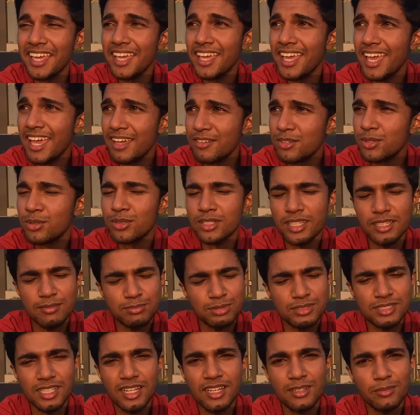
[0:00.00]
Everyone
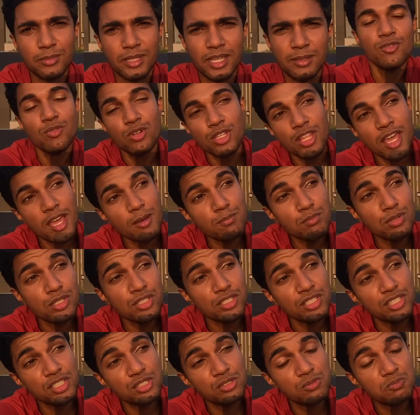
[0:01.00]
keeps telling me, what happened
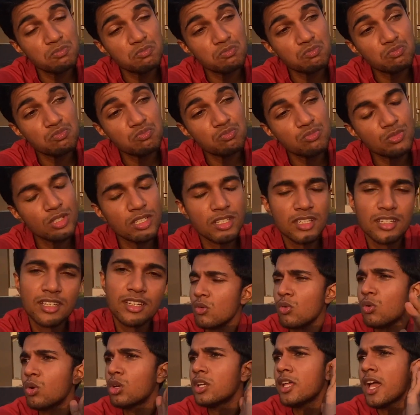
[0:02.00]
to you?
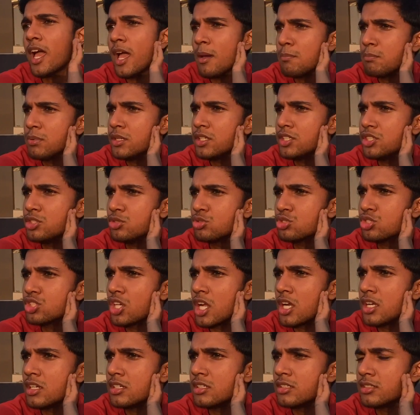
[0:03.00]
What happened to you,
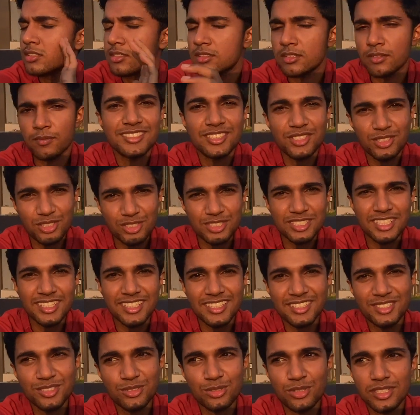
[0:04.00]
son? So those are
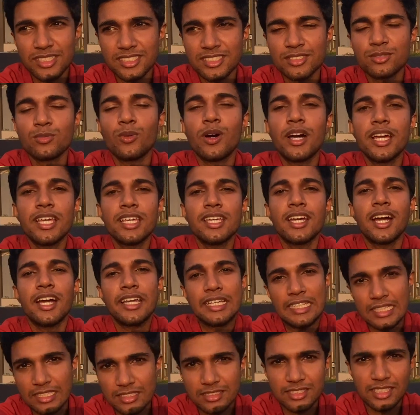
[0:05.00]
the two reasons why I
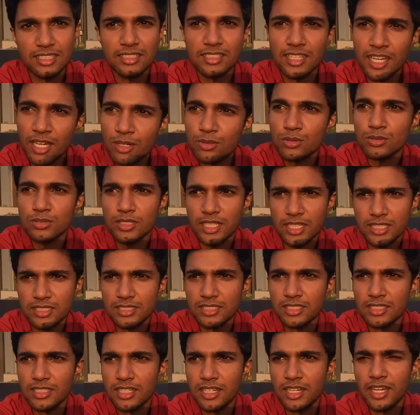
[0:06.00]
can think now that
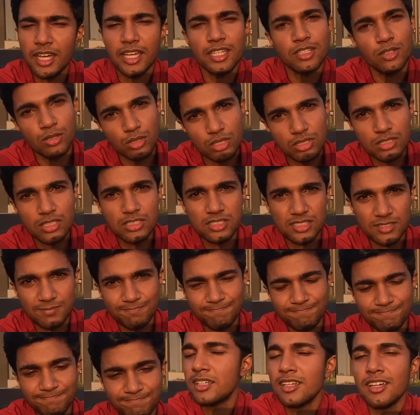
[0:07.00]
I go to the gym.
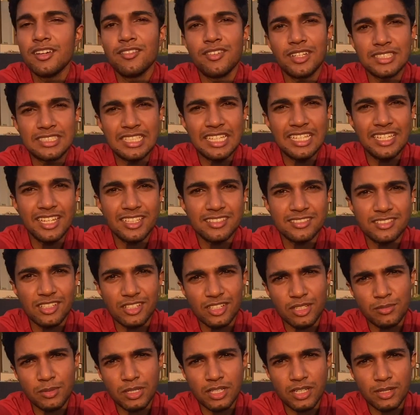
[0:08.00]
Firstly, let's
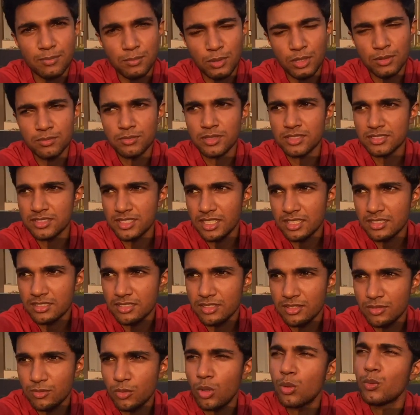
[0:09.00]
talk about a couple of things that
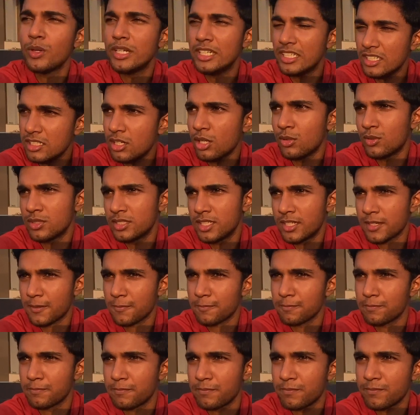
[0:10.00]
what we did over there.
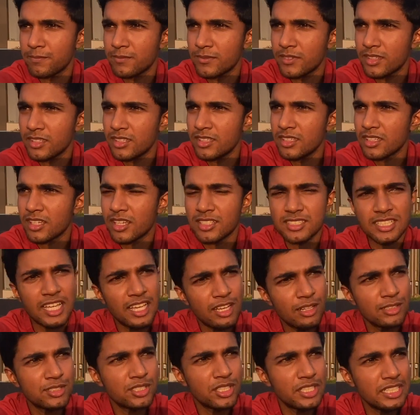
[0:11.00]
Because I
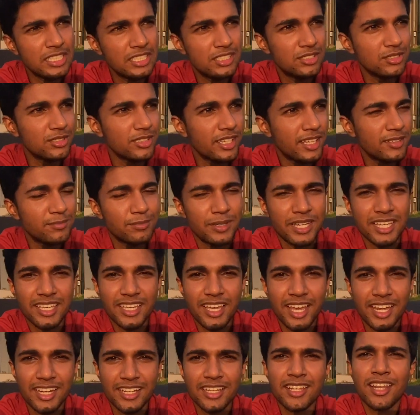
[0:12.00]
also need to get my
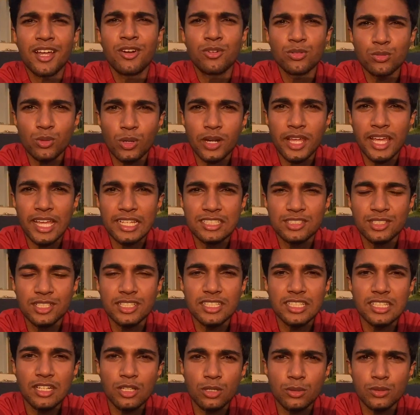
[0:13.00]
head around what I actually
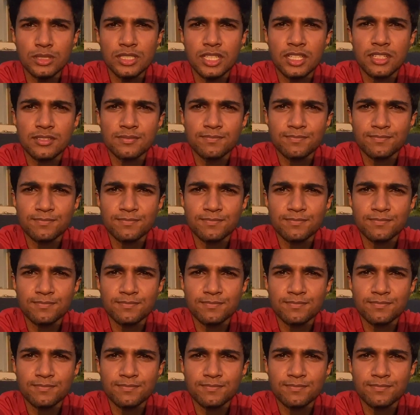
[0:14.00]
did over there.